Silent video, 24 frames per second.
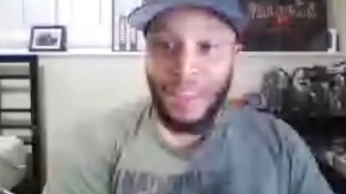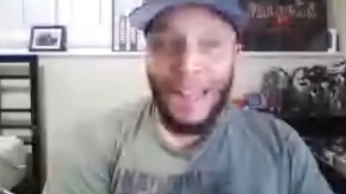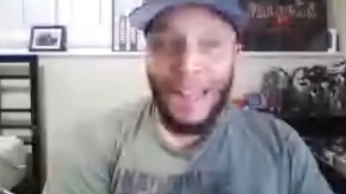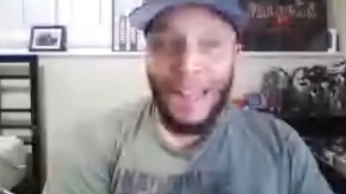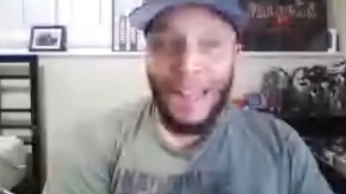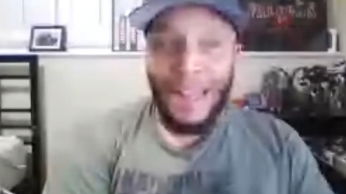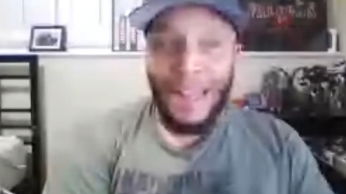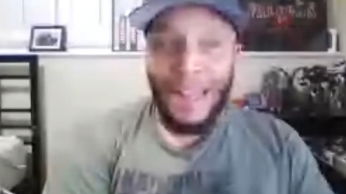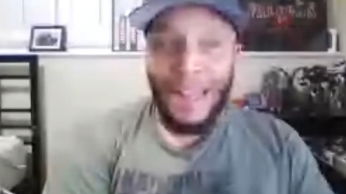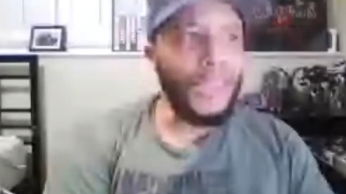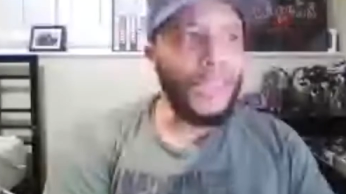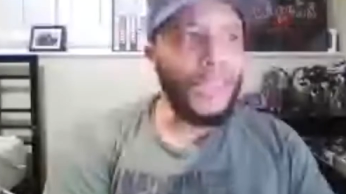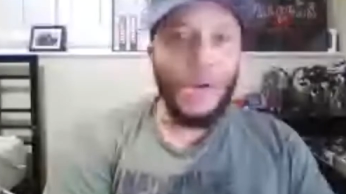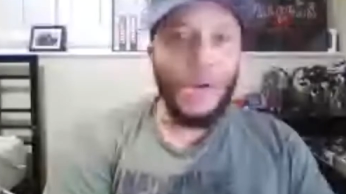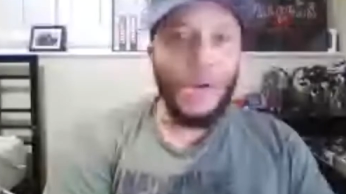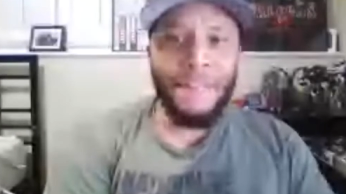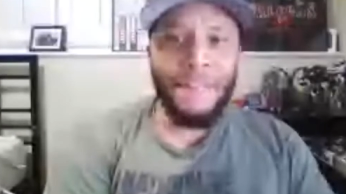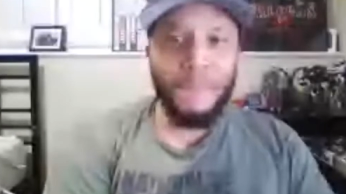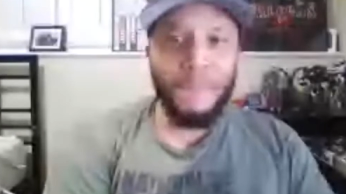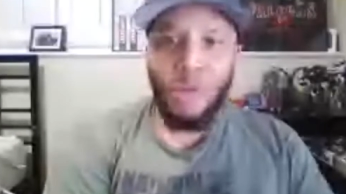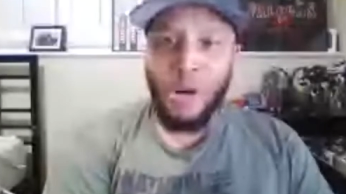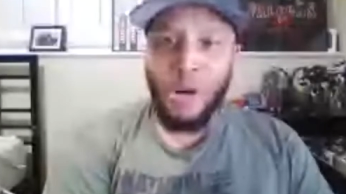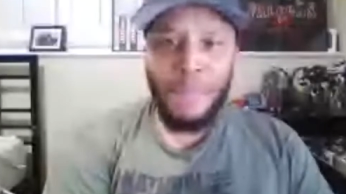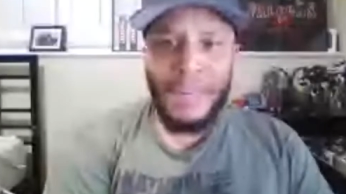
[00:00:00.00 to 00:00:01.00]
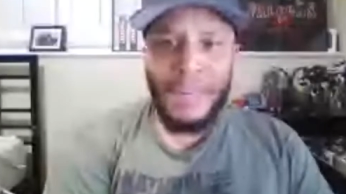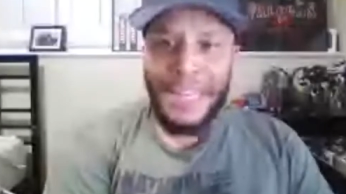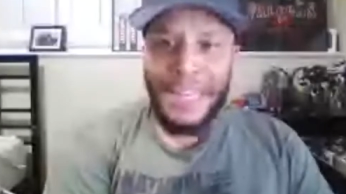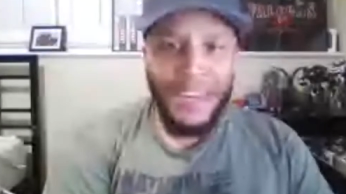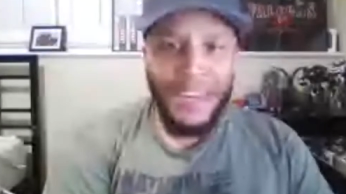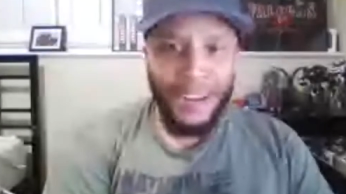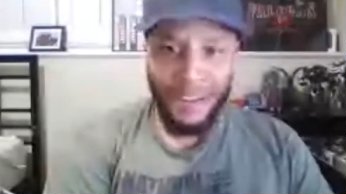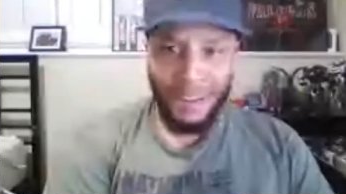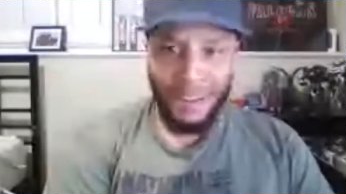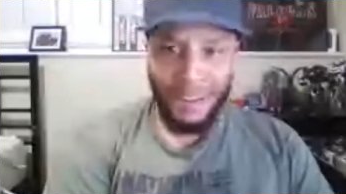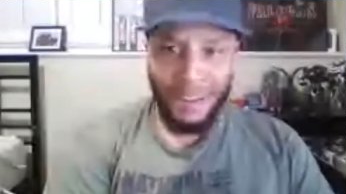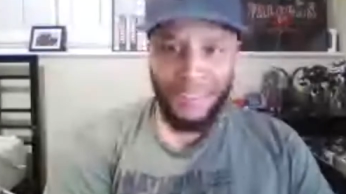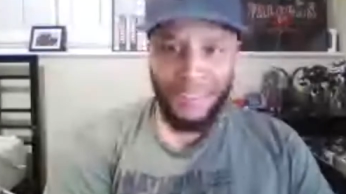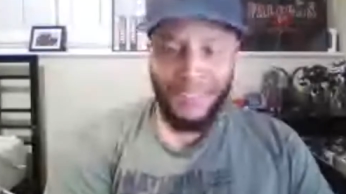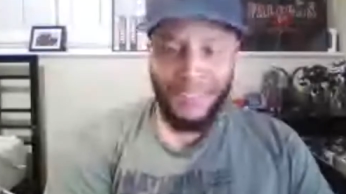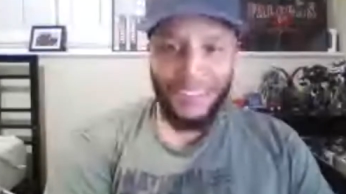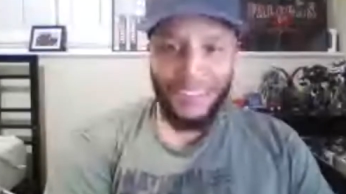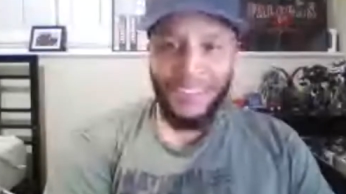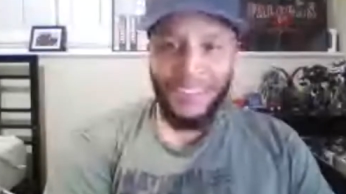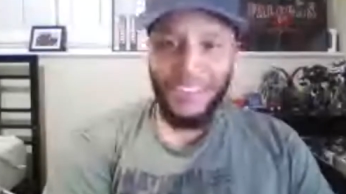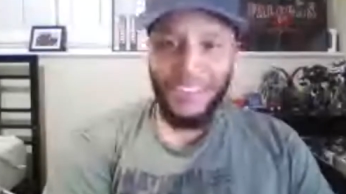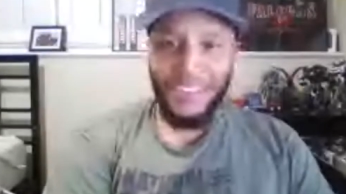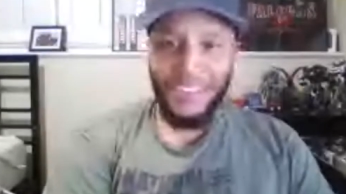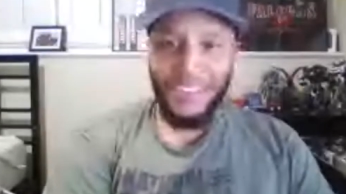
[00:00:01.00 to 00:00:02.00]
Like his 3rd or 4th year
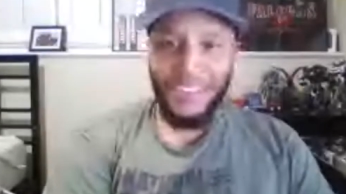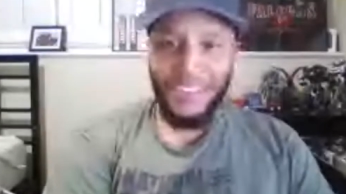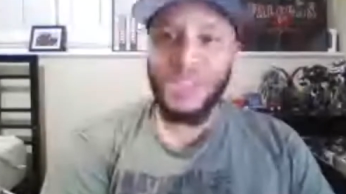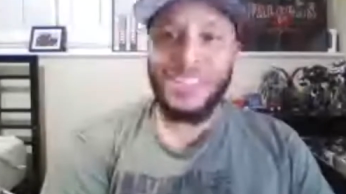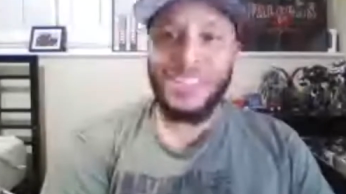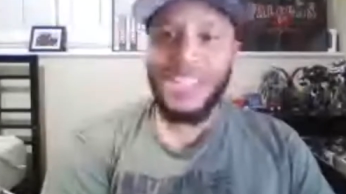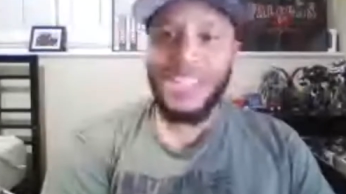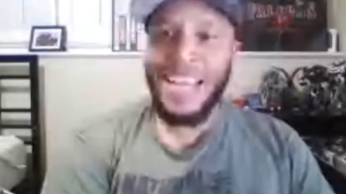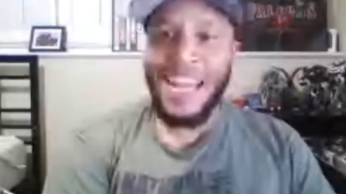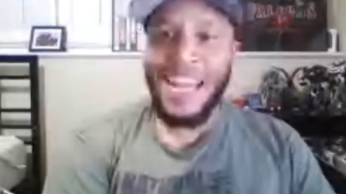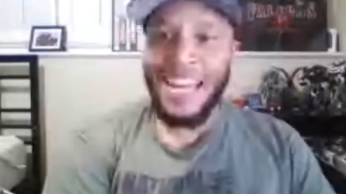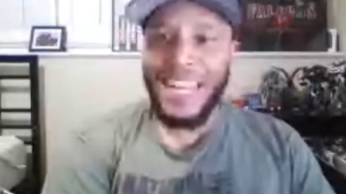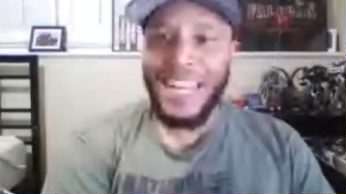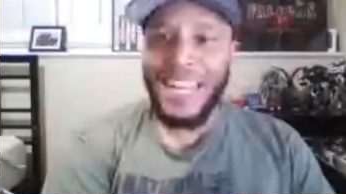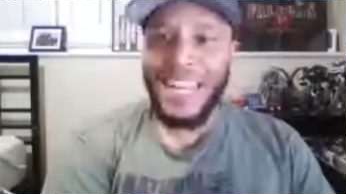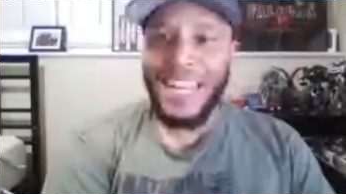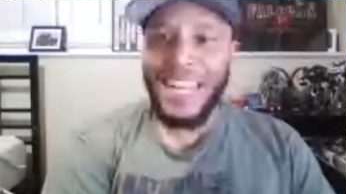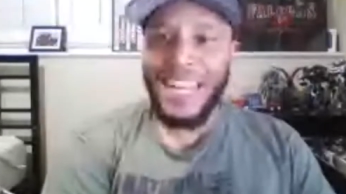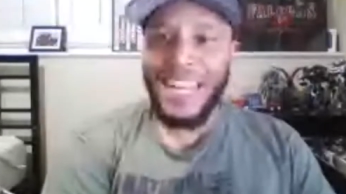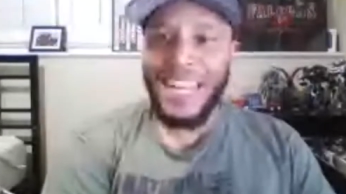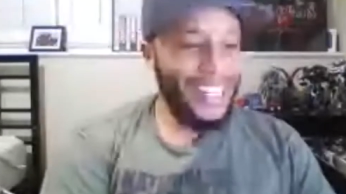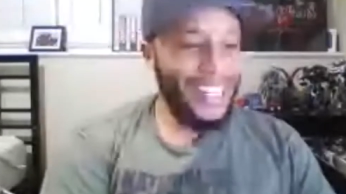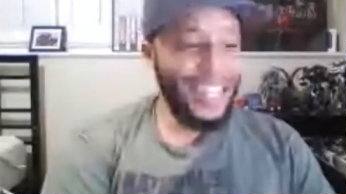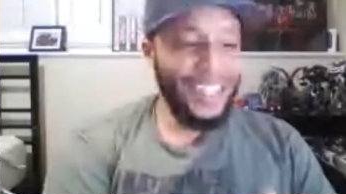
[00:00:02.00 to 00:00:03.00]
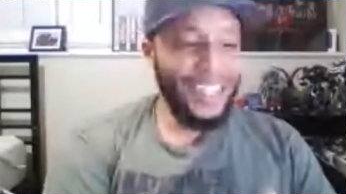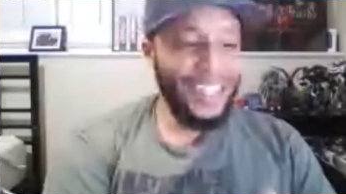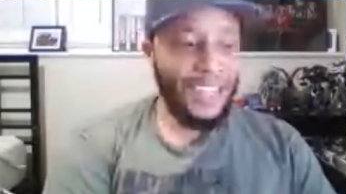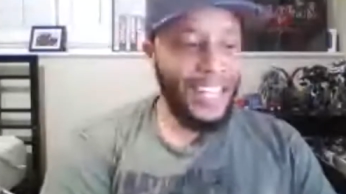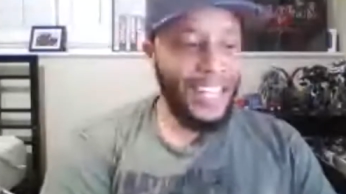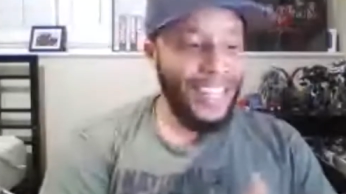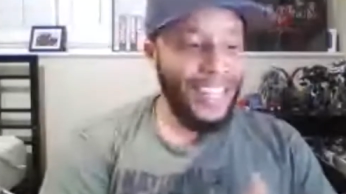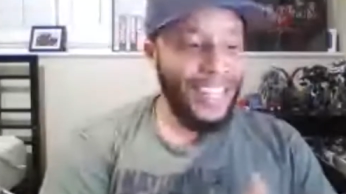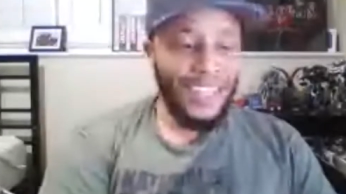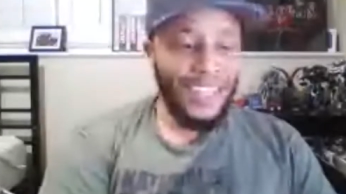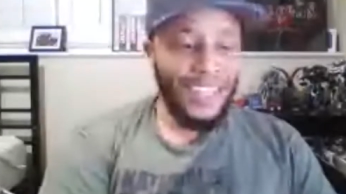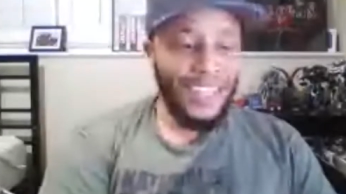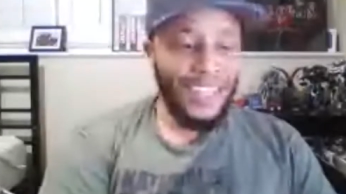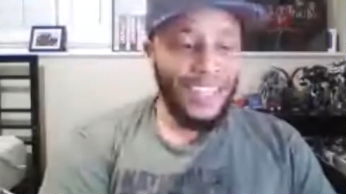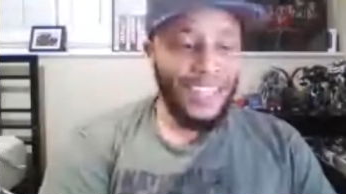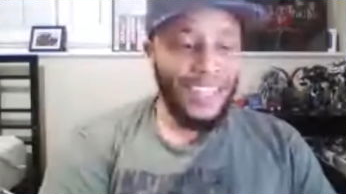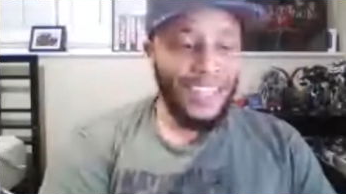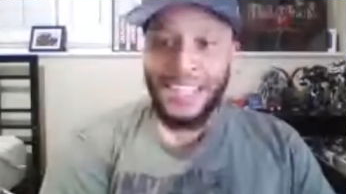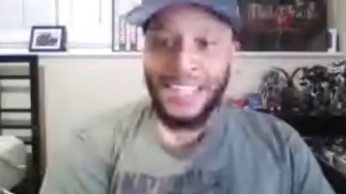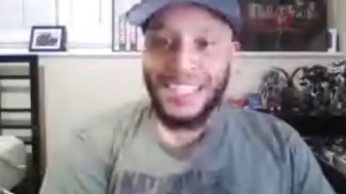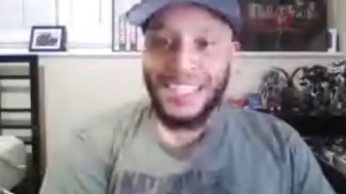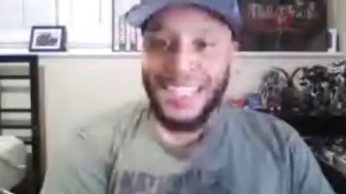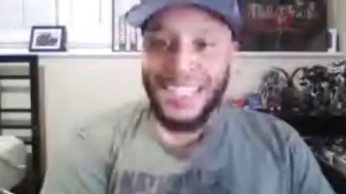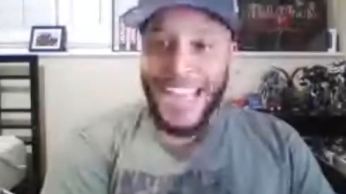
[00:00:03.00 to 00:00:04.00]
was saying
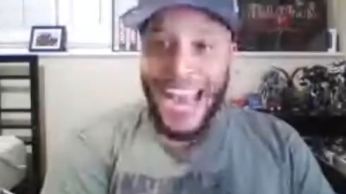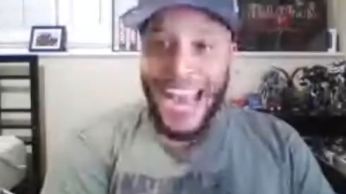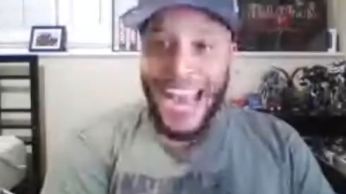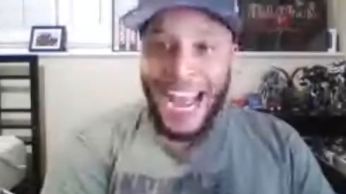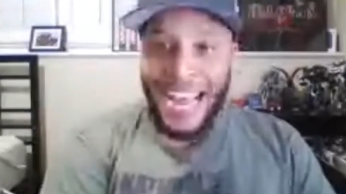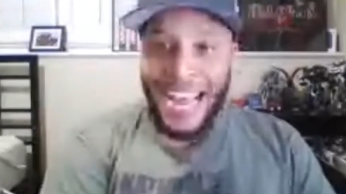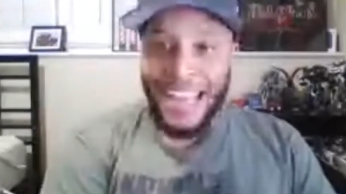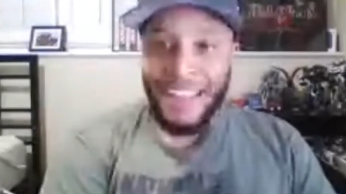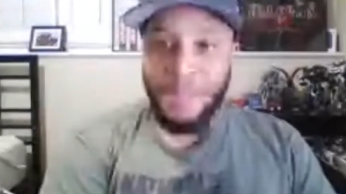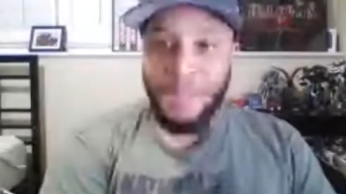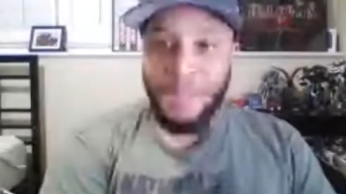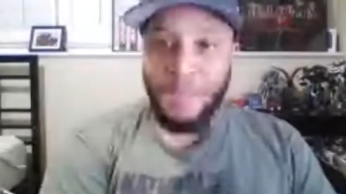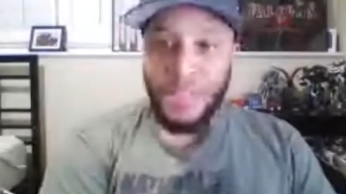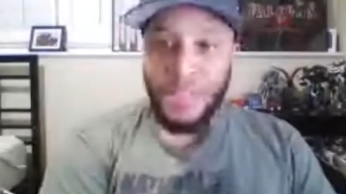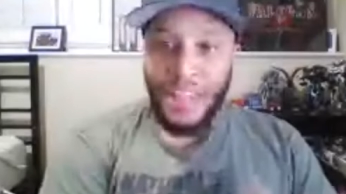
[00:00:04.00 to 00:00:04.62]
this guy